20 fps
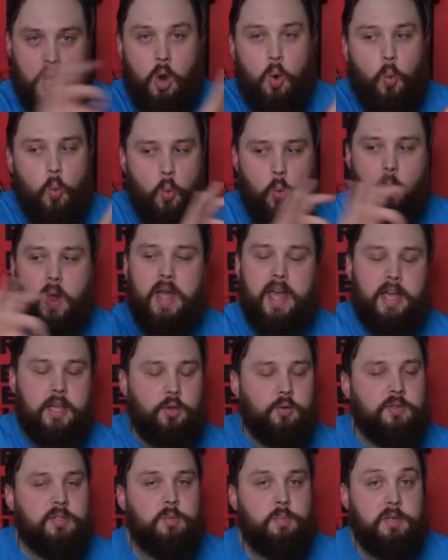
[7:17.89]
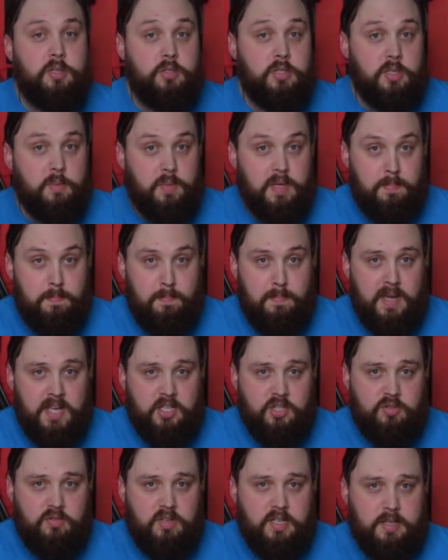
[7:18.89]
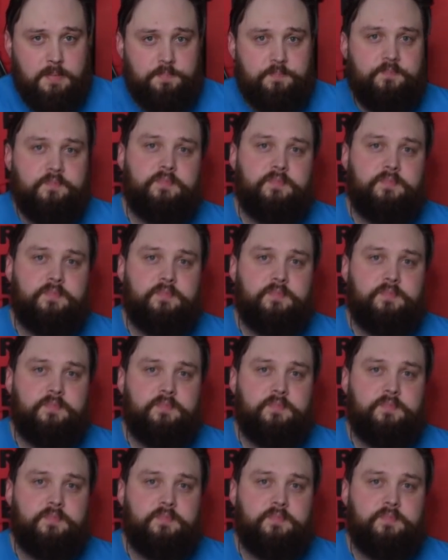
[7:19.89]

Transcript: where you're supposed to be measuring.